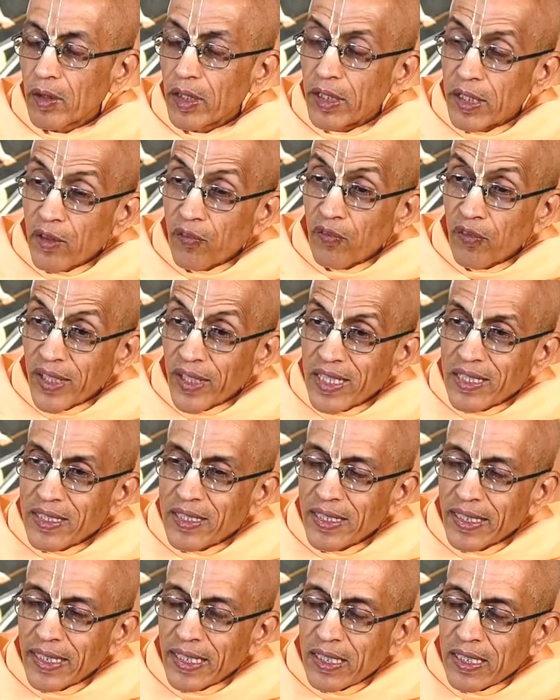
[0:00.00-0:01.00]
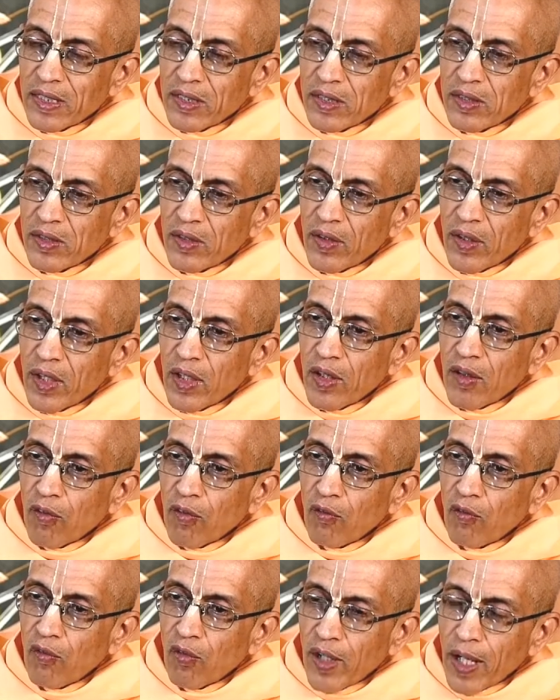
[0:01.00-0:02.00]
Now the difference is
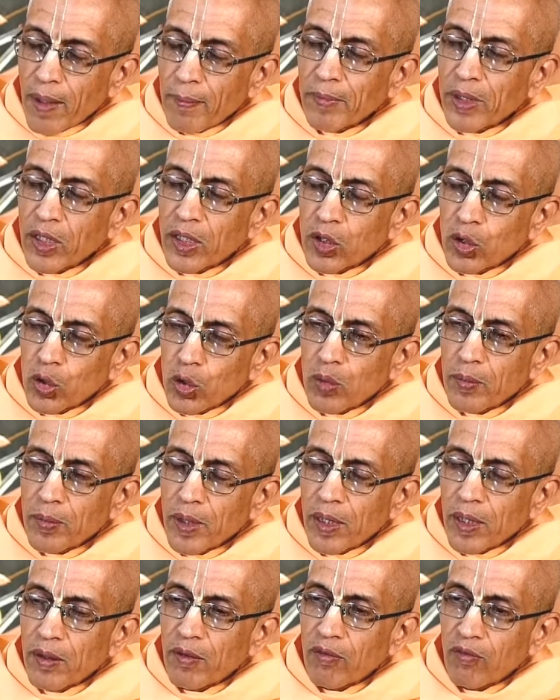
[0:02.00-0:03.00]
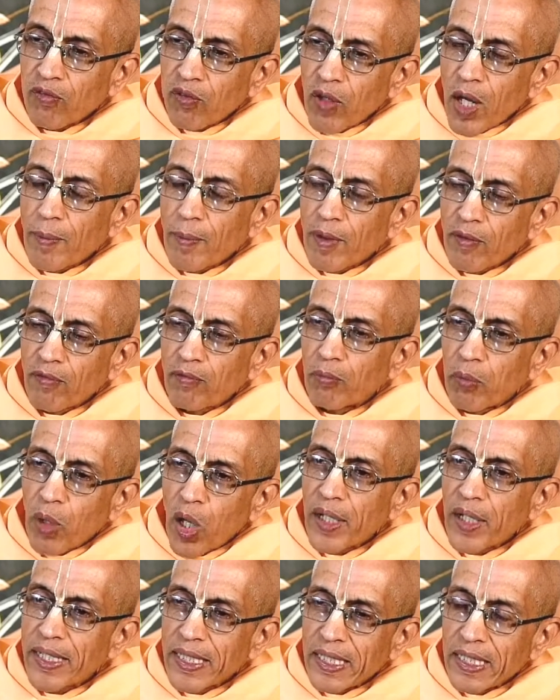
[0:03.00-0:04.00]
from the human form
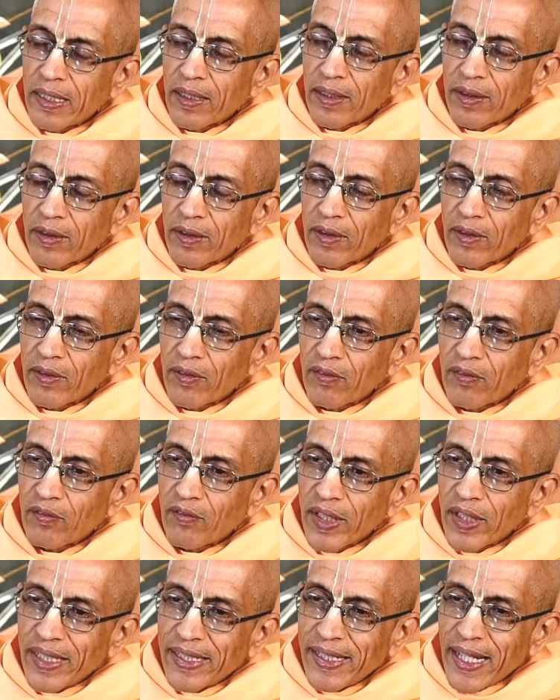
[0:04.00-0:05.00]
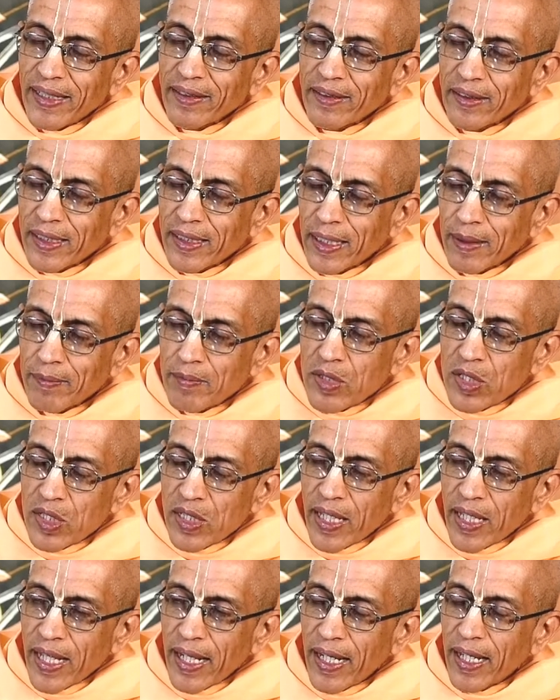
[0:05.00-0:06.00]
of body, when death
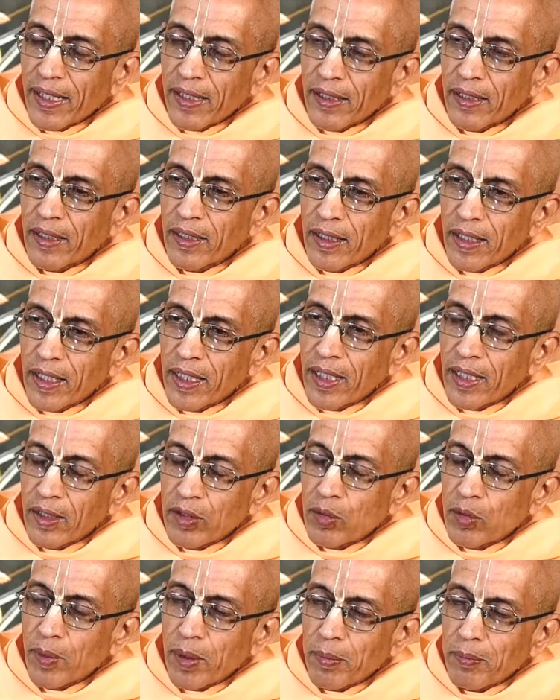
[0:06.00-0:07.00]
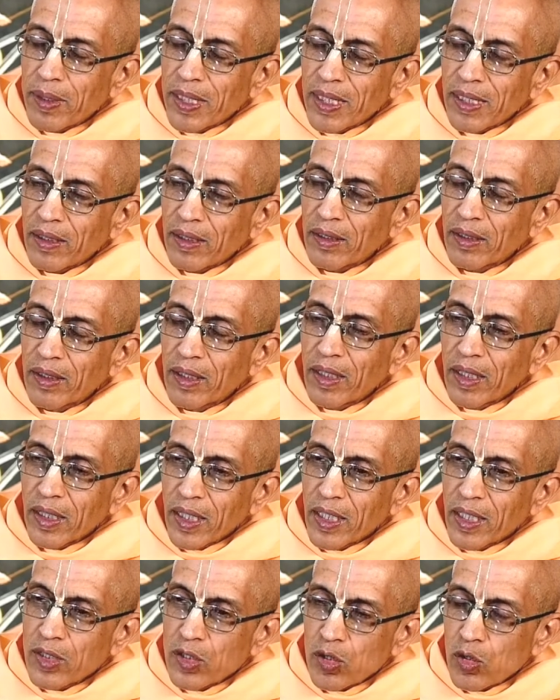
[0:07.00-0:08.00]
comes and a human being,
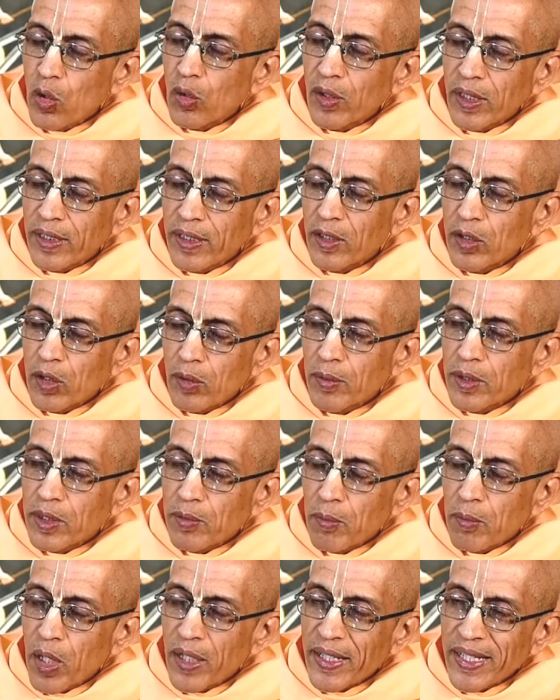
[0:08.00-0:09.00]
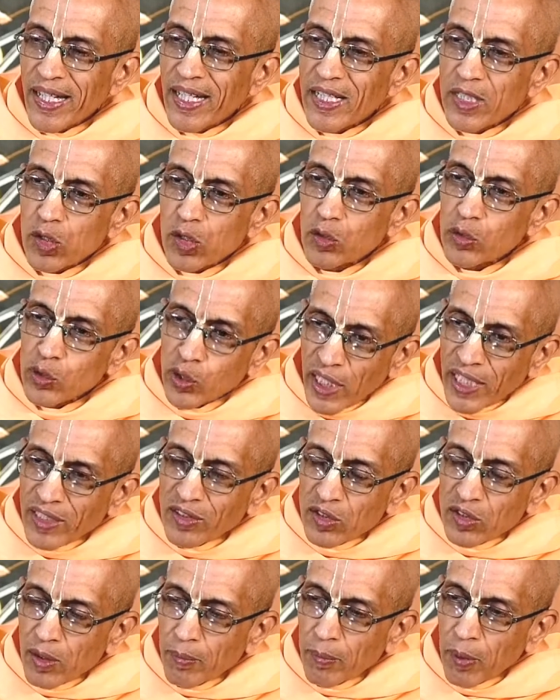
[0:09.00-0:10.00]
a soul in a human body has to
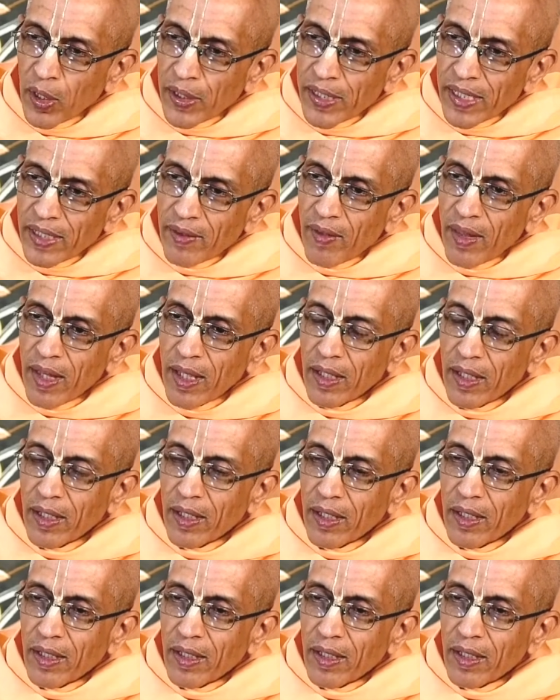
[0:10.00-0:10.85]
change the body,